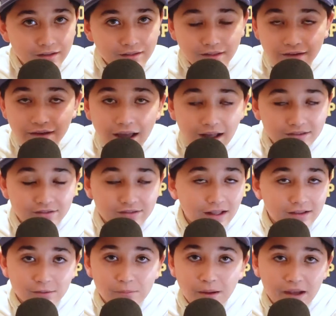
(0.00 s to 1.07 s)
The Nets,
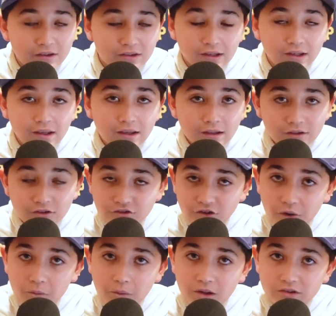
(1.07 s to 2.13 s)
that's amazing.
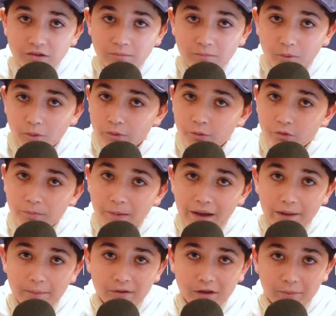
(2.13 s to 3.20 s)
Deshaun Watson, more news
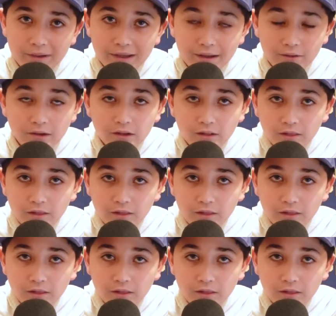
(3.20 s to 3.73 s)
about him coming out.